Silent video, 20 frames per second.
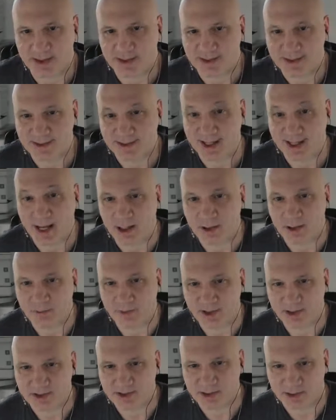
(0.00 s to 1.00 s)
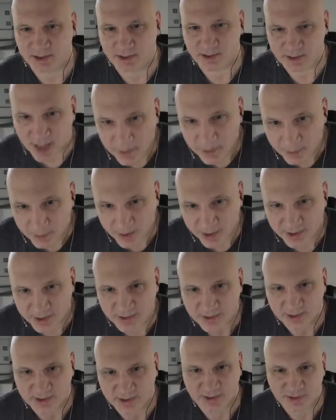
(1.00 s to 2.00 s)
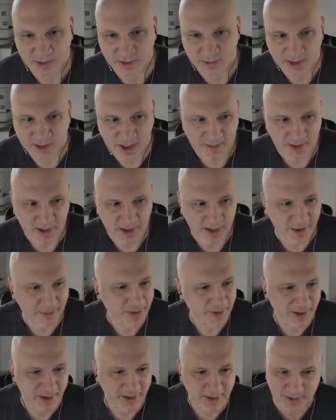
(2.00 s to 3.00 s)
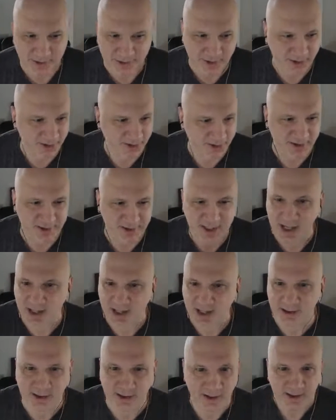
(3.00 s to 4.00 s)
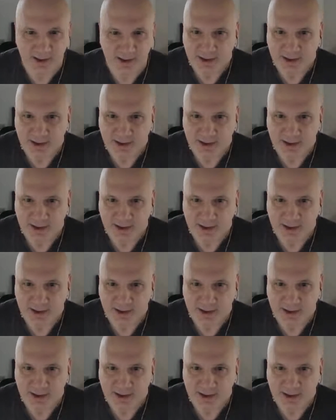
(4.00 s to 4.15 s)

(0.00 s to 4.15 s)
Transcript: at least that company still is operating, so they're still bound by that. But others are just dead,